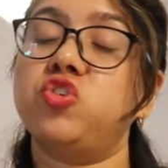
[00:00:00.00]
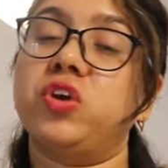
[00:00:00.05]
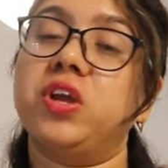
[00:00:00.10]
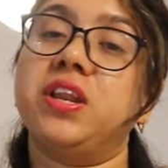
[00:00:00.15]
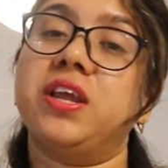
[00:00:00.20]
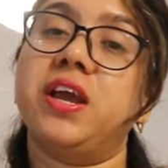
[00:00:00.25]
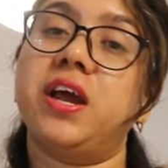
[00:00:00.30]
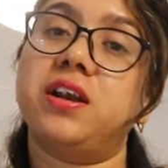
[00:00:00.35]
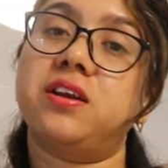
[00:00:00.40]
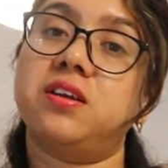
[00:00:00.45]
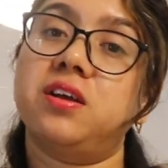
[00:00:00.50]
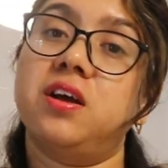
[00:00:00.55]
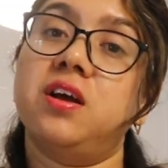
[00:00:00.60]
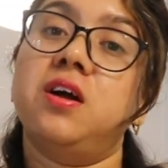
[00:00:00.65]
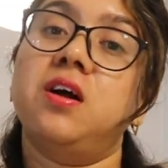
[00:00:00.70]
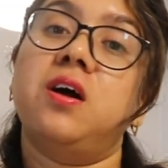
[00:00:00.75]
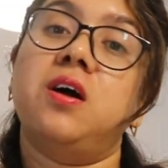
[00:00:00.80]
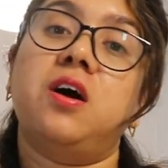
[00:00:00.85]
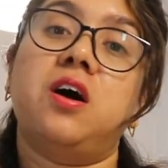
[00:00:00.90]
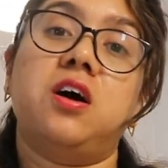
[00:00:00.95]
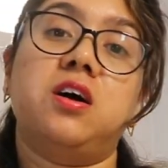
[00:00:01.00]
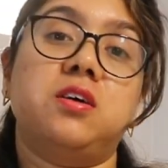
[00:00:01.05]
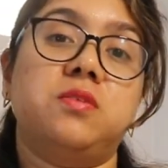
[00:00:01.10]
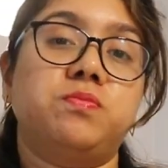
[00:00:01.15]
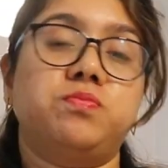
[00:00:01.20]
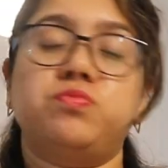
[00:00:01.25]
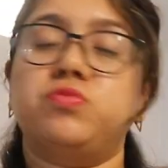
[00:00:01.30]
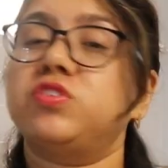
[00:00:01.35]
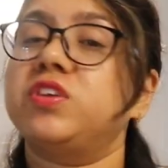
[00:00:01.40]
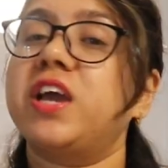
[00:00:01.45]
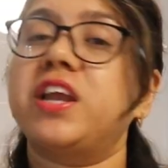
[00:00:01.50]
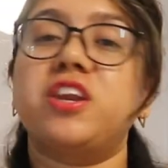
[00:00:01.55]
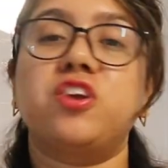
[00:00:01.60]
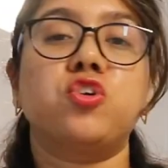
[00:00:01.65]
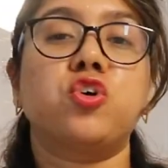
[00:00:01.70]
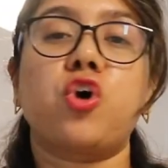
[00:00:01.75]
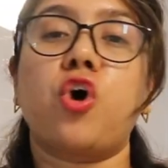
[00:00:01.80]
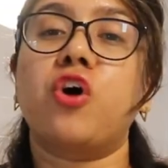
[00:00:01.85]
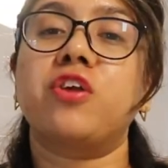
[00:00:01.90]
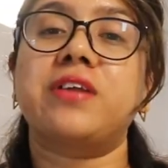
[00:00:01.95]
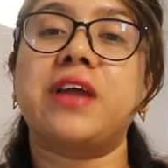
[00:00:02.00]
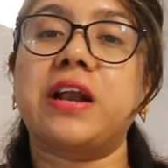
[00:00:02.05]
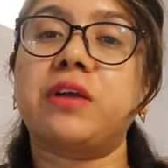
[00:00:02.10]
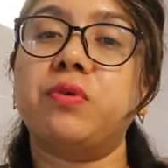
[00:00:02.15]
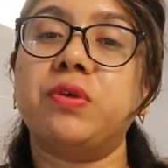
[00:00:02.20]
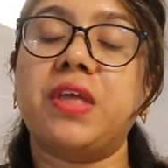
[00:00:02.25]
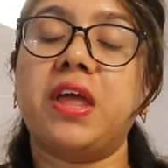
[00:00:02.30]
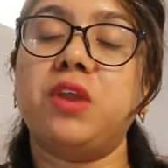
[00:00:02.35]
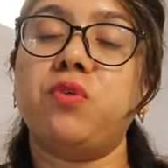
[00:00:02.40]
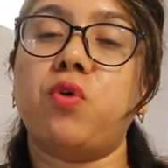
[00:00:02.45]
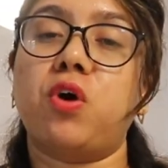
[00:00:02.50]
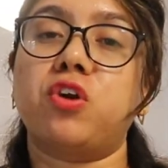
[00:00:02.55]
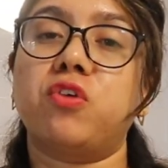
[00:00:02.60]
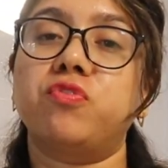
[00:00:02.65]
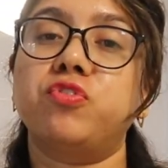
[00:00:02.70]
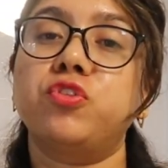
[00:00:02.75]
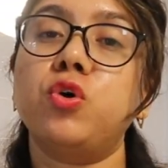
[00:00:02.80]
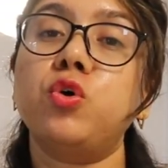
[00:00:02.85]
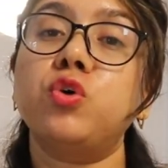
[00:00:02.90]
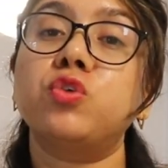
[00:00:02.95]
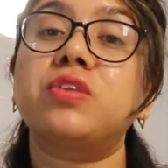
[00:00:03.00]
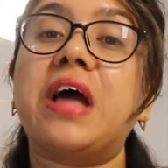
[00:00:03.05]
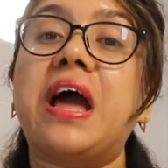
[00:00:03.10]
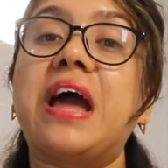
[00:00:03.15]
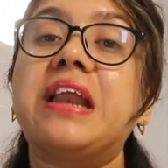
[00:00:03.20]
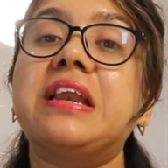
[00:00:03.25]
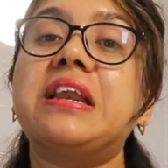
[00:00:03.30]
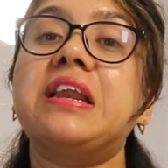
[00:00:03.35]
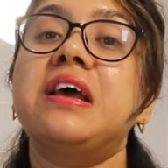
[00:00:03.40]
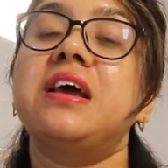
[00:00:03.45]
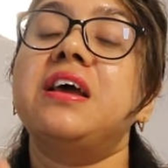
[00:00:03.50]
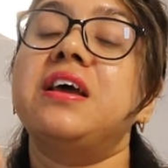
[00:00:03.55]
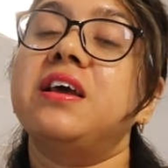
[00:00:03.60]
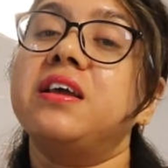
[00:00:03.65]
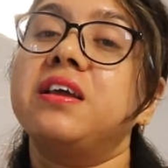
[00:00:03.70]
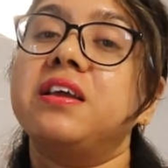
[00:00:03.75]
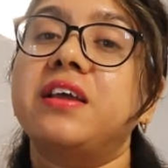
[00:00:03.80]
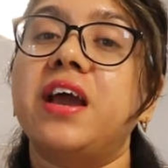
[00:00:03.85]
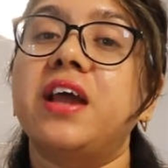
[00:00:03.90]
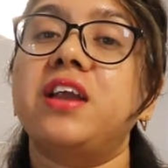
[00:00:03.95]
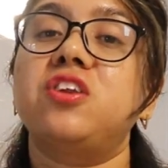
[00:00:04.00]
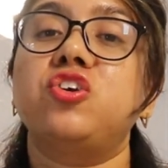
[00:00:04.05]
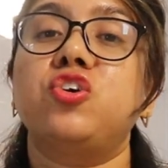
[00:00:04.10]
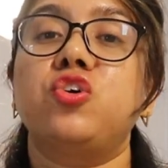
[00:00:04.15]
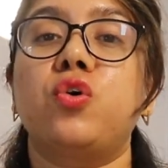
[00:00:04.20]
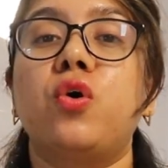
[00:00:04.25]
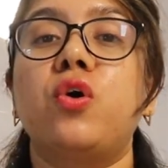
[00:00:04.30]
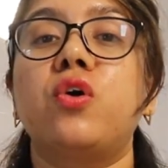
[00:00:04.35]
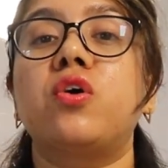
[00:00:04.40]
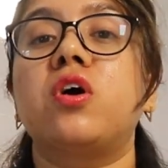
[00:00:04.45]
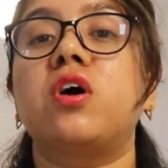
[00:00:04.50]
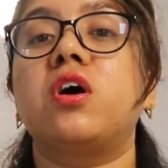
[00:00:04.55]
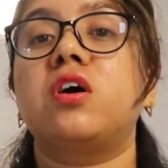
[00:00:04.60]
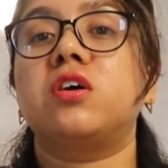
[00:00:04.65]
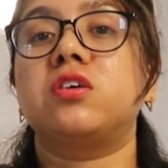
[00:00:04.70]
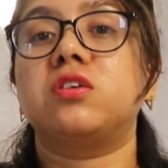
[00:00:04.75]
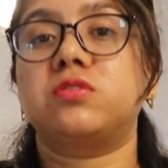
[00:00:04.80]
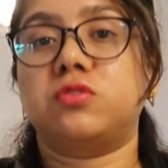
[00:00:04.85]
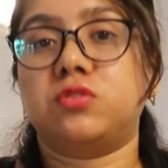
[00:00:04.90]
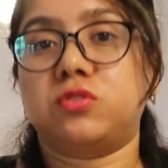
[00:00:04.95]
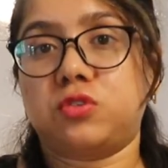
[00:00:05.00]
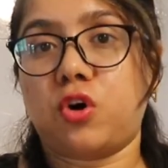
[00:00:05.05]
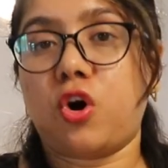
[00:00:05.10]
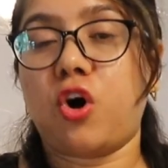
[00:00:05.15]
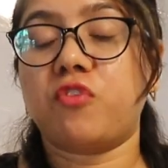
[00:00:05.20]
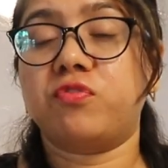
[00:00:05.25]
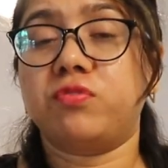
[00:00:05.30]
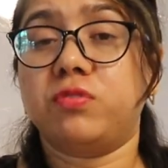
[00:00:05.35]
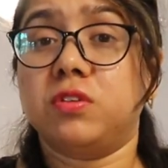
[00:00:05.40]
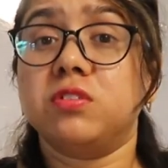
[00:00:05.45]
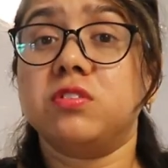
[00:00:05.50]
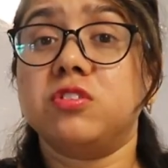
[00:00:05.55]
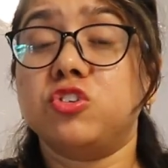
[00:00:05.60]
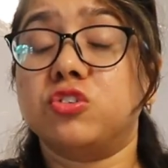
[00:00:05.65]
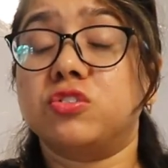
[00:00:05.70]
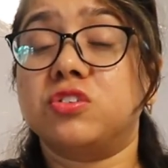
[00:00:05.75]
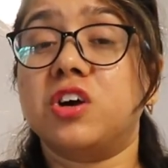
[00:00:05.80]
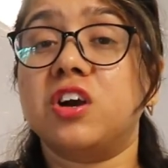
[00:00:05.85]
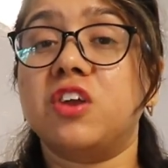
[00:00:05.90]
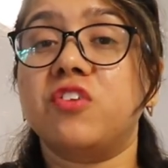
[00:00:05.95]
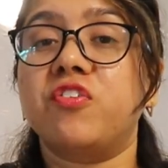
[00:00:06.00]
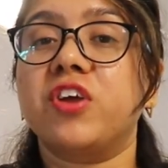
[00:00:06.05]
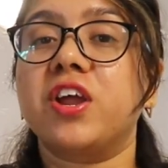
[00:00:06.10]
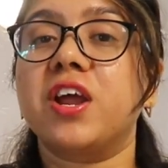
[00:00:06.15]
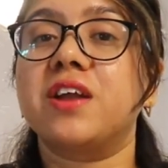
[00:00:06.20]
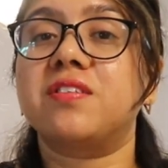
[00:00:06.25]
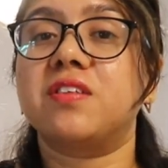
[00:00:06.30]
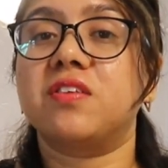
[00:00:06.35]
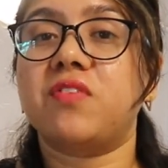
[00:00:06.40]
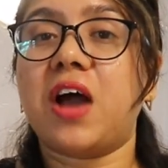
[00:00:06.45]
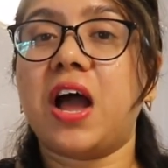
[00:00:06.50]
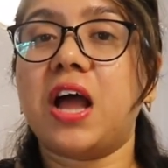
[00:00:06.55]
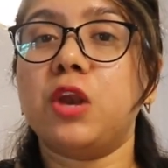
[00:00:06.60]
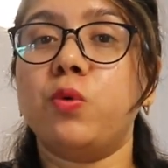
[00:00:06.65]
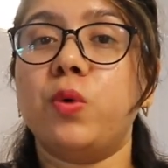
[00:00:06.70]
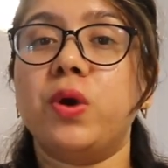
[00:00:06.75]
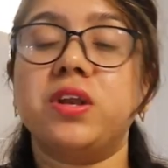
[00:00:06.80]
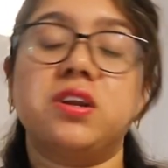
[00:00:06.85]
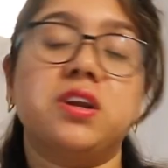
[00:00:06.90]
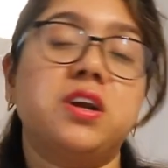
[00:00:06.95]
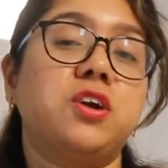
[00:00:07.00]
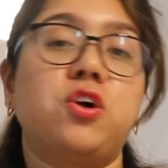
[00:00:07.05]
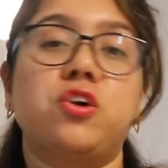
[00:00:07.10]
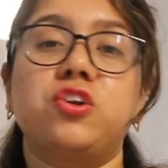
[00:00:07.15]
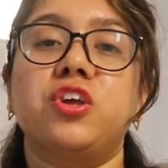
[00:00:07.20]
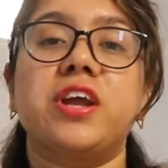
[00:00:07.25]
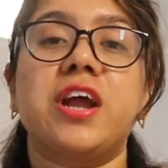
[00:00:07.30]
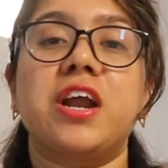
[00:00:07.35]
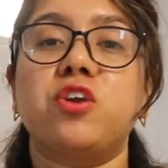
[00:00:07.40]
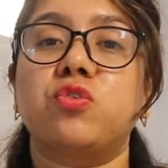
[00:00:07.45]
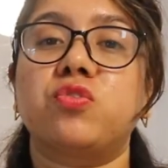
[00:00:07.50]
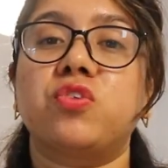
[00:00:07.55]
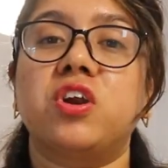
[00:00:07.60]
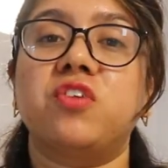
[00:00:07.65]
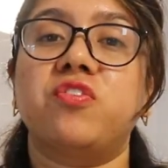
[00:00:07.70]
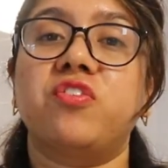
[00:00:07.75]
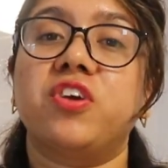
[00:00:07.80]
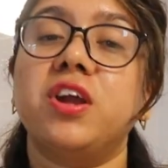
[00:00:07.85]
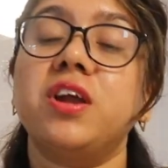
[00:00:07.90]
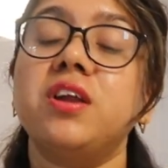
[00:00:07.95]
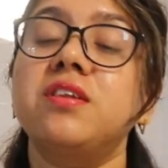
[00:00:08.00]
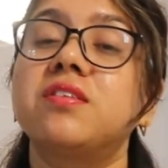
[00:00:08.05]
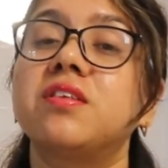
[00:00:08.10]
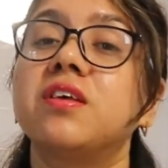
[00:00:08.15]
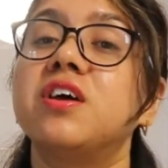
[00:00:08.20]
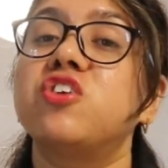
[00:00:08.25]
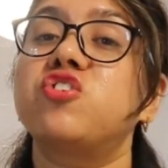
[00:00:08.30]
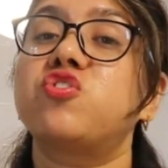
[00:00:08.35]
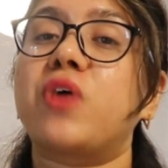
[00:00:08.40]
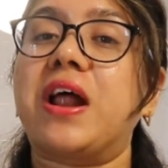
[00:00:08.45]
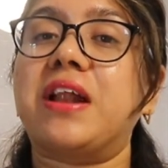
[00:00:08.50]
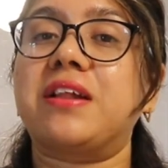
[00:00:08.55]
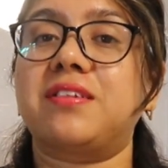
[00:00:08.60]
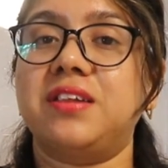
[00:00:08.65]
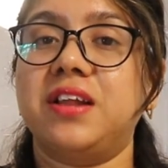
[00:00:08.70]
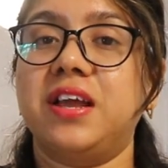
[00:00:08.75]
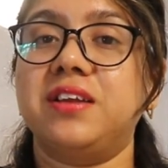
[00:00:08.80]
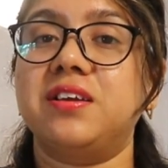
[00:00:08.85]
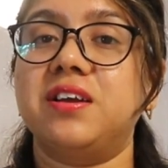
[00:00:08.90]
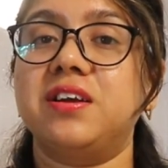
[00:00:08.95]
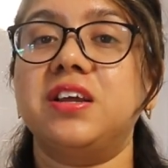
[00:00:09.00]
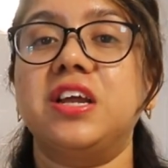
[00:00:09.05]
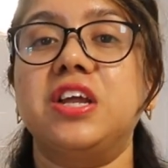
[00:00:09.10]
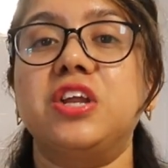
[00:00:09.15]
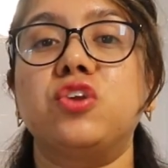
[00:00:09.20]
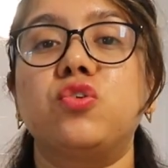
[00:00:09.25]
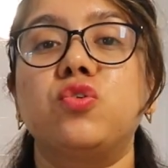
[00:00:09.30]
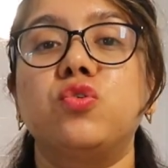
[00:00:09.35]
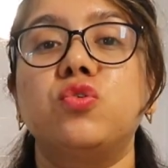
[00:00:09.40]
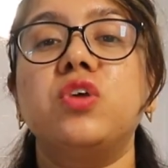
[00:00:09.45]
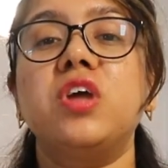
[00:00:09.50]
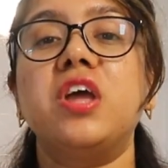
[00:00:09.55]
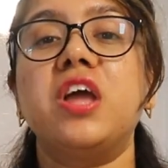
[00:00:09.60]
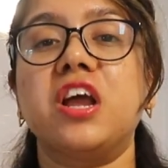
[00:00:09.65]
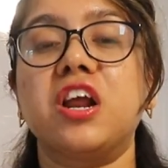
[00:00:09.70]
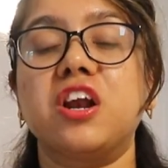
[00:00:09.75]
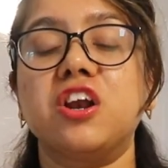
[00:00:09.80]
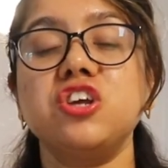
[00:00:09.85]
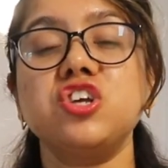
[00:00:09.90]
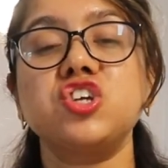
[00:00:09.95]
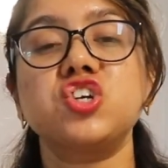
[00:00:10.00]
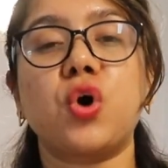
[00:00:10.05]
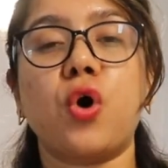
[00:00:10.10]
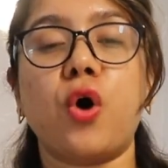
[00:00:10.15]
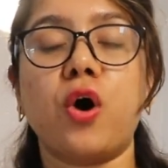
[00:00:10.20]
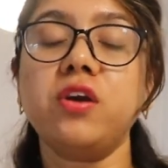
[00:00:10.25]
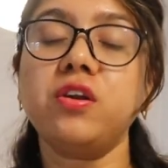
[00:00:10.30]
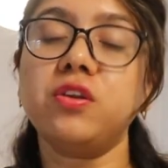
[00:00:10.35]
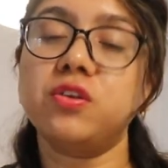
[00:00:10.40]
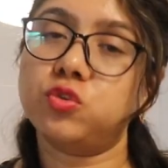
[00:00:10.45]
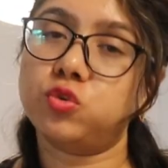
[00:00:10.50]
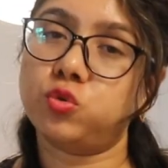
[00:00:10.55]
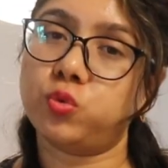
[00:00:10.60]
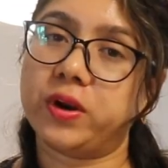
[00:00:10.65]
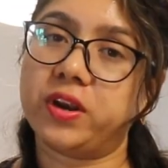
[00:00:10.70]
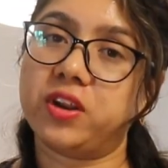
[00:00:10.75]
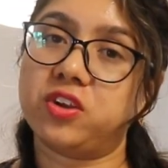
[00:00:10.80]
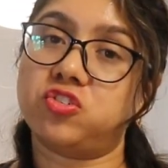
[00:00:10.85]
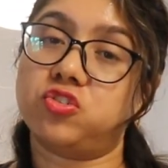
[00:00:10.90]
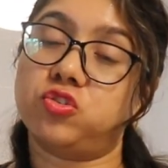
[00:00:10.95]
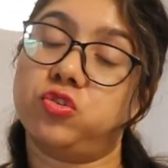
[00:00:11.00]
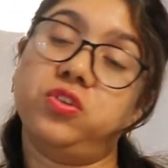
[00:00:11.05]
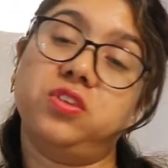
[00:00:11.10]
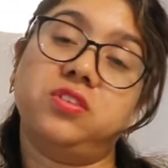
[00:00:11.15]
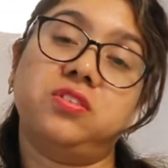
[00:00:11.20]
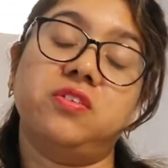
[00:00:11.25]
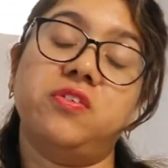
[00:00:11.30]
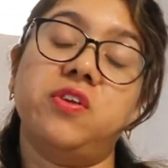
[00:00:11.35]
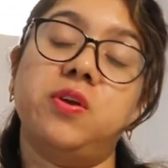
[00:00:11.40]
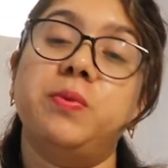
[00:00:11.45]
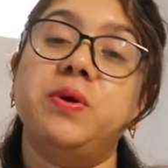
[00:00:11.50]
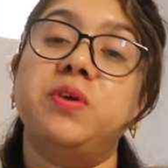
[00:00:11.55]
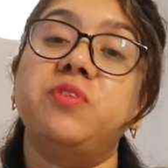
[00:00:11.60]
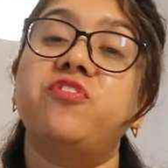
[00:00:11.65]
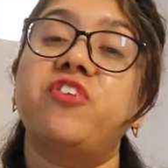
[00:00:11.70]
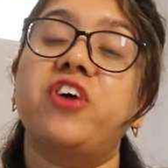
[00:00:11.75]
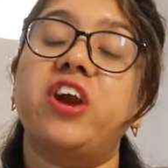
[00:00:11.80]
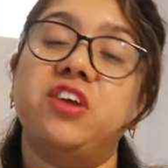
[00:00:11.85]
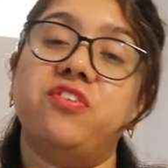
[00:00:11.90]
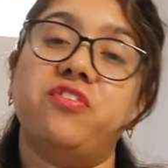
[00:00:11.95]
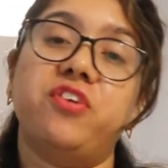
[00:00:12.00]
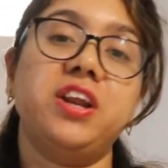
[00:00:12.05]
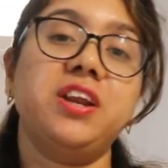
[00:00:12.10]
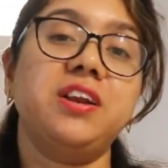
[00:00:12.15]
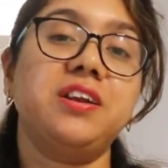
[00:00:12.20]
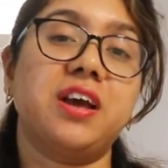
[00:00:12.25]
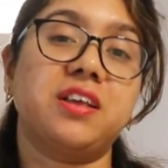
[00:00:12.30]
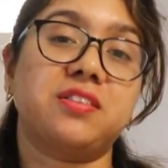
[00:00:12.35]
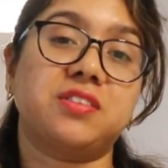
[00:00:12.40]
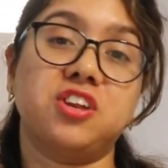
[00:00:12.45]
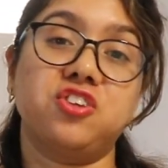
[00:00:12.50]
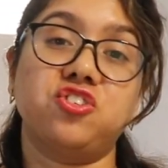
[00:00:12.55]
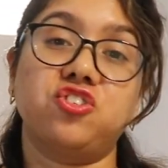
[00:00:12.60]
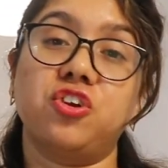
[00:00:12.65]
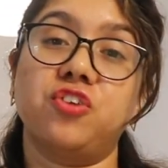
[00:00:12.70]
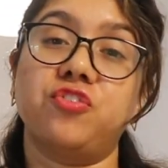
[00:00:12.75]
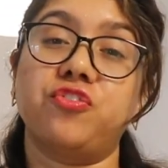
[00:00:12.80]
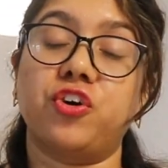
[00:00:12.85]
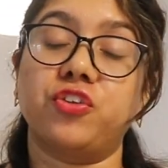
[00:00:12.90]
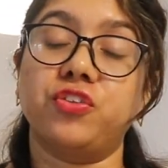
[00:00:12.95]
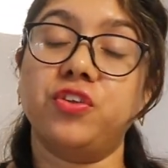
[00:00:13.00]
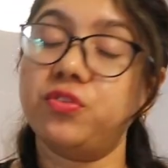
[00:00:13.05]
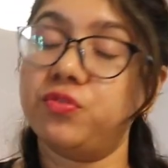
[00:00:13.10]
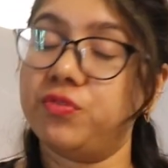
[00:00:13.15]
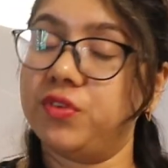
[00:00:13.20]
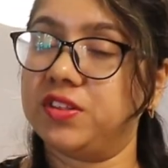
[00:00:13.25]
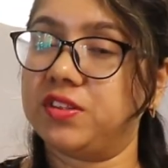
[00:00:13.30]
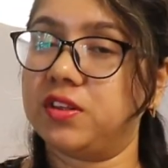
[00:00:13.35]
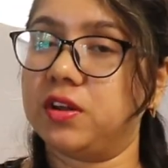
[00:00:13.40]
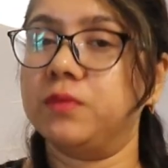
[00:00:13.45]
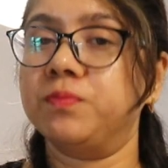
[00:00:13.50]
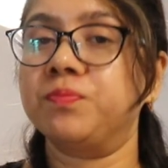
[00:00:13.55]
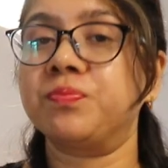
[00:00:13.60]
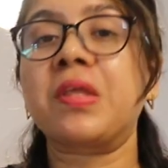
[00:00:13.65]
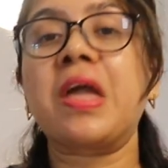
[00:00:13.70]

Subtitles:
You can get into contact with any one of those and get your certificates evaluated, or you get your certificates translated into English or Swedish. So this will be very, very essential for this visa.